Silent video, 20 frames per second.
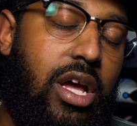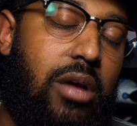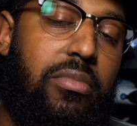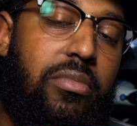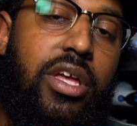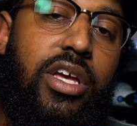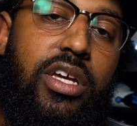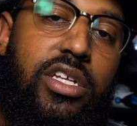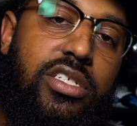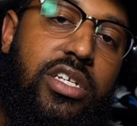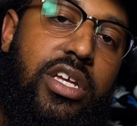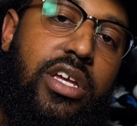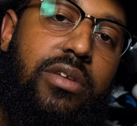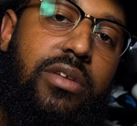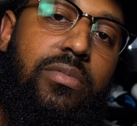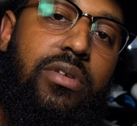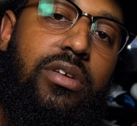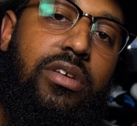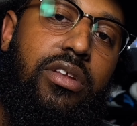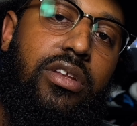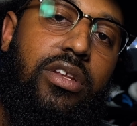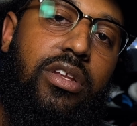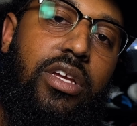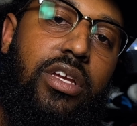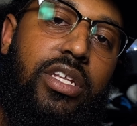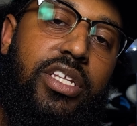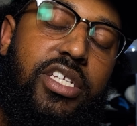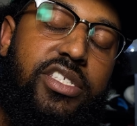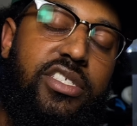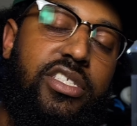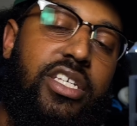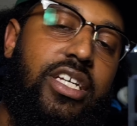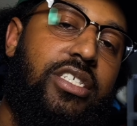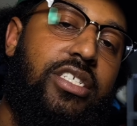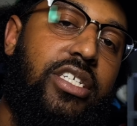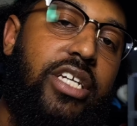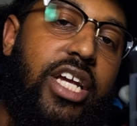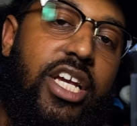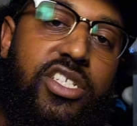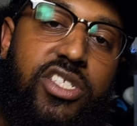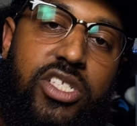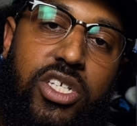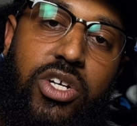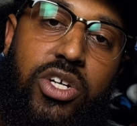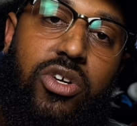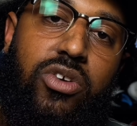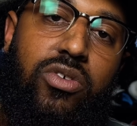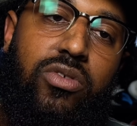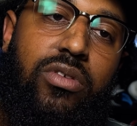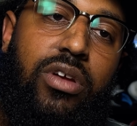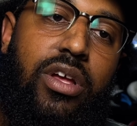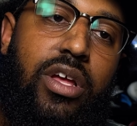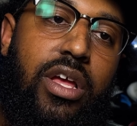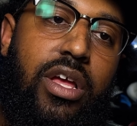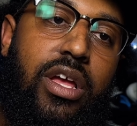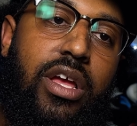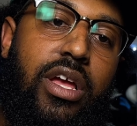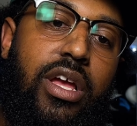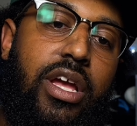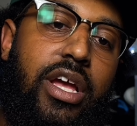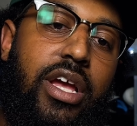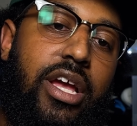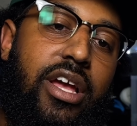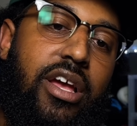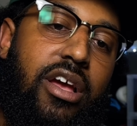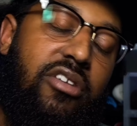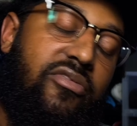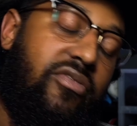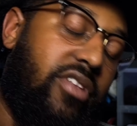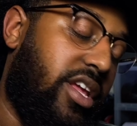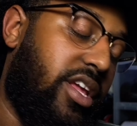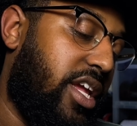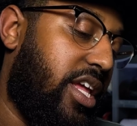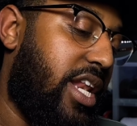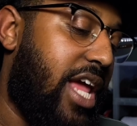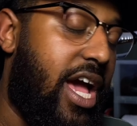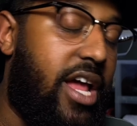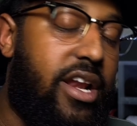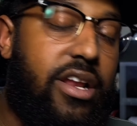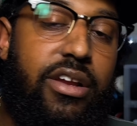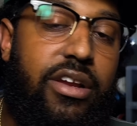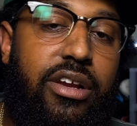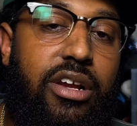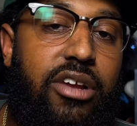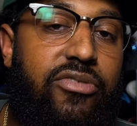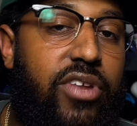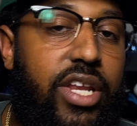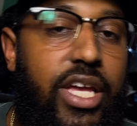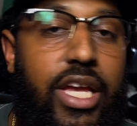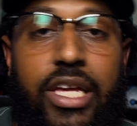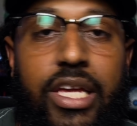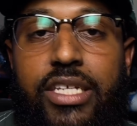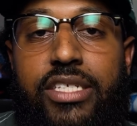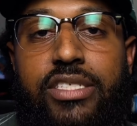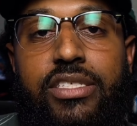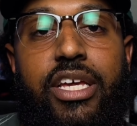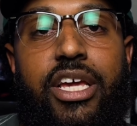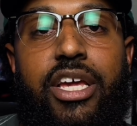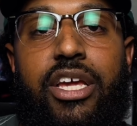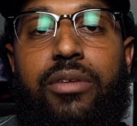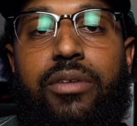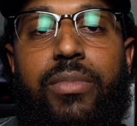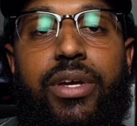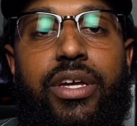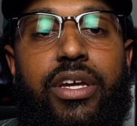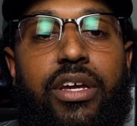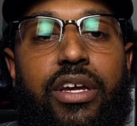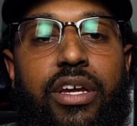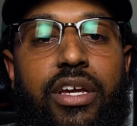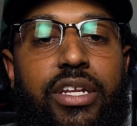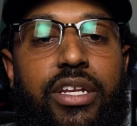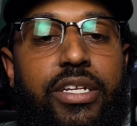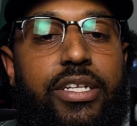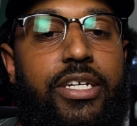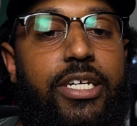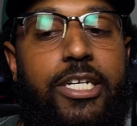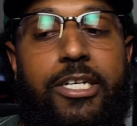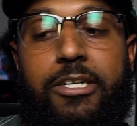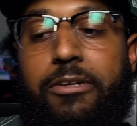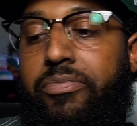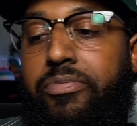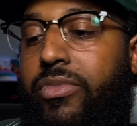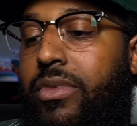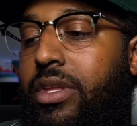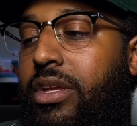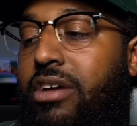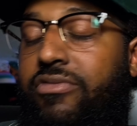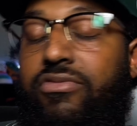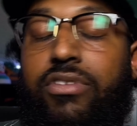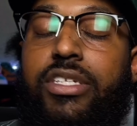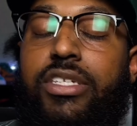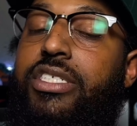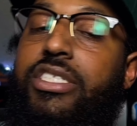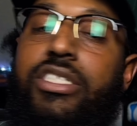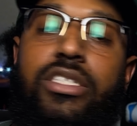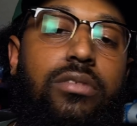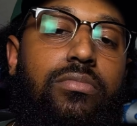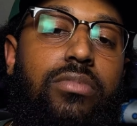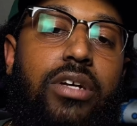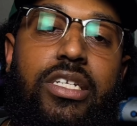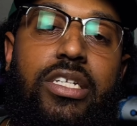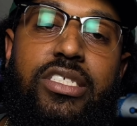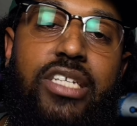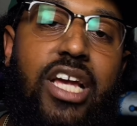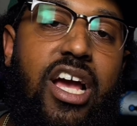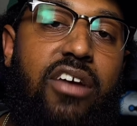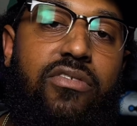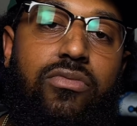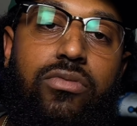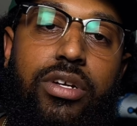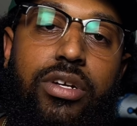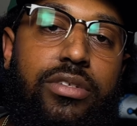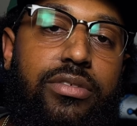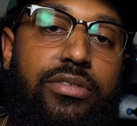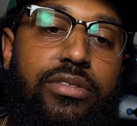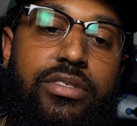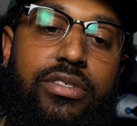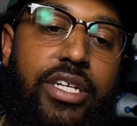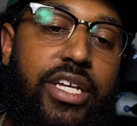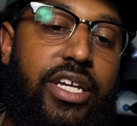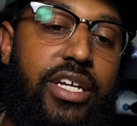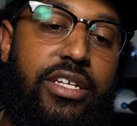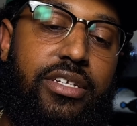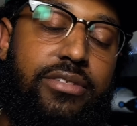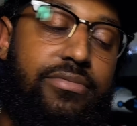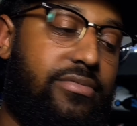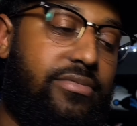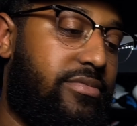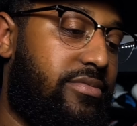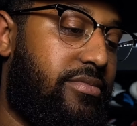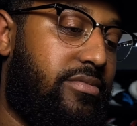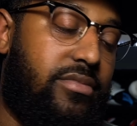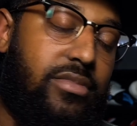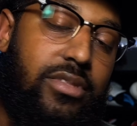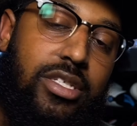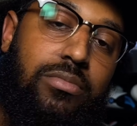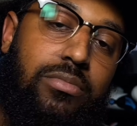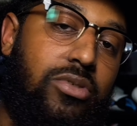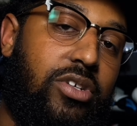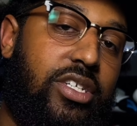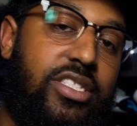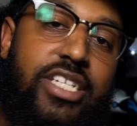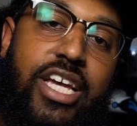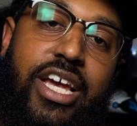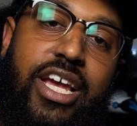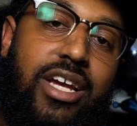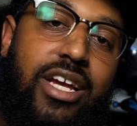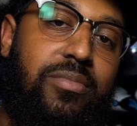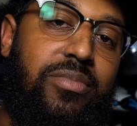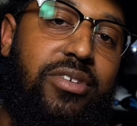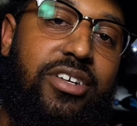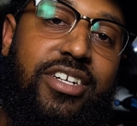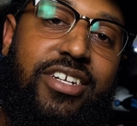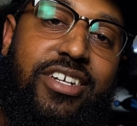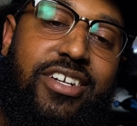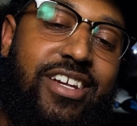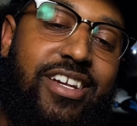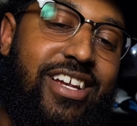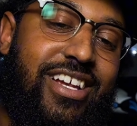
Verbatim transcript: I'm LJ. This is LJ Got Soul. I'm finna get out of here. Finna edit this thing, man. And um, I'm finna chill, bro. I just got off work. And your boy tired, bro.